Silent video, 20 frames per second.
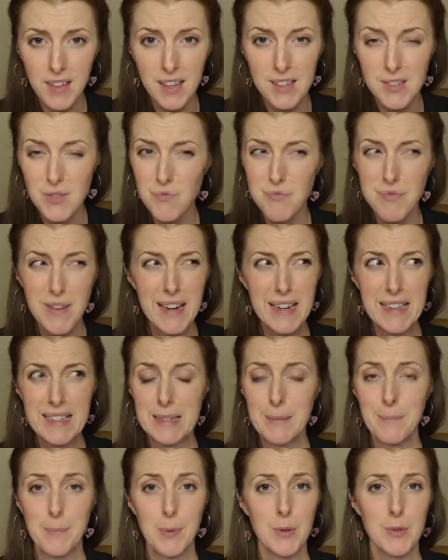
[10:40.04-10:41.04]
That's really
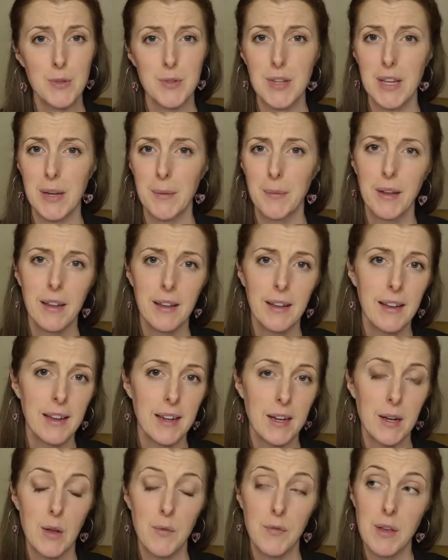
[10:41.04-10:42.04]
simple to do.
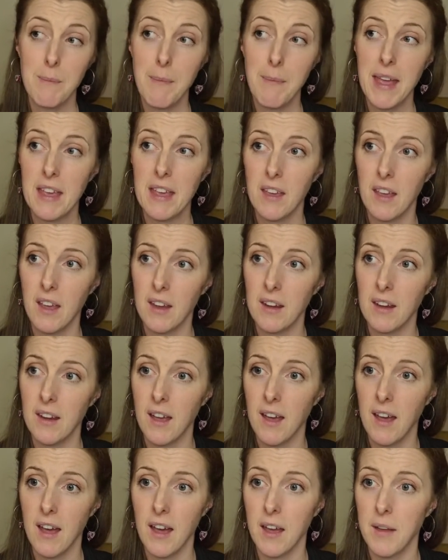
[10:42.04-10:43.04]
You know, if you're making
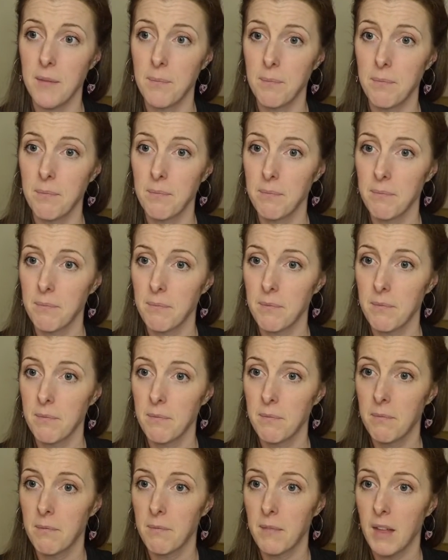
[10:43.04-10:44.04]
a
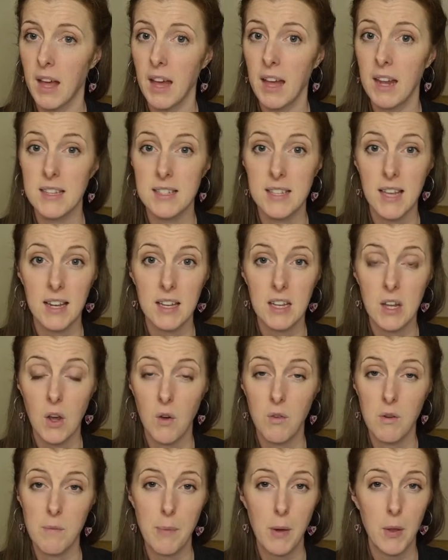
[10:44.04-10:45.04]
lasagna
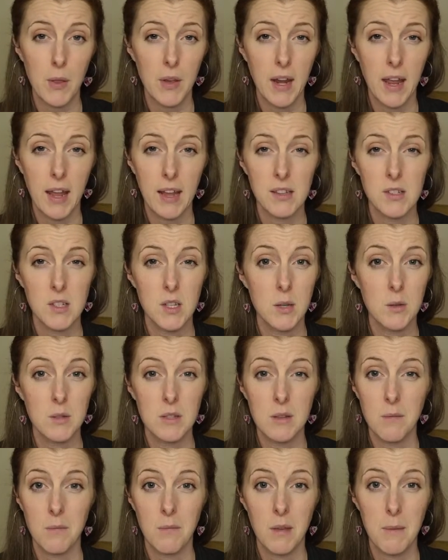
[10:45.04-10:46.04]
or a bolognese, use
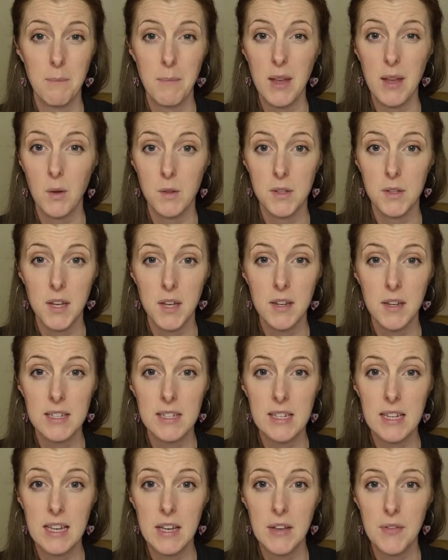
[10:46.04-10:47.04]
a meat
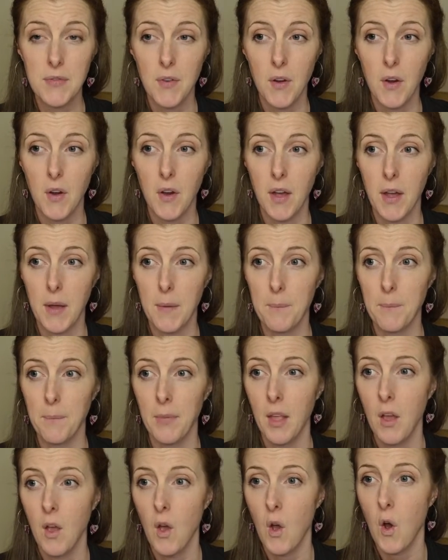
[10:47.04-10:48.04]
alternative,
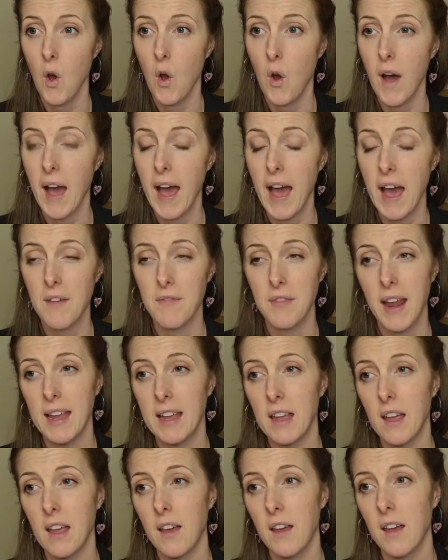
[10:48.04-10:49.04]
or have
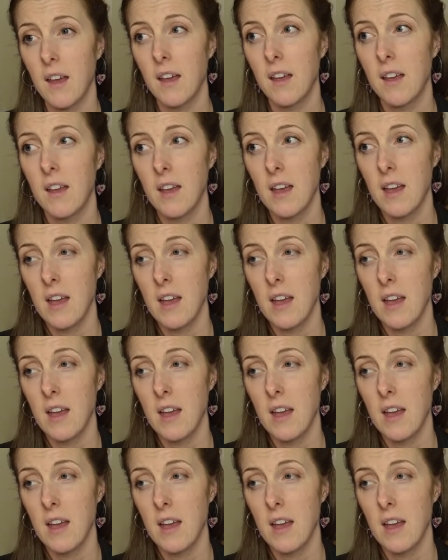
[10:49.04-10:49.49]
like a